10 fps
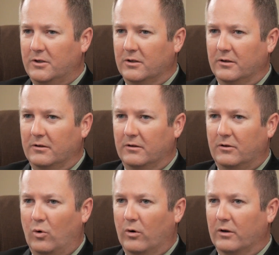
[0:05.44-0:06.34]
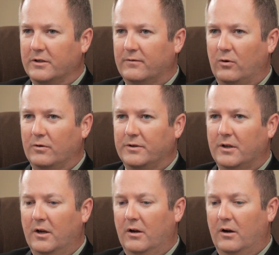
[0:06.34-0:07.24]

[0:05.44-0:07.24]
mentioned cordless phones.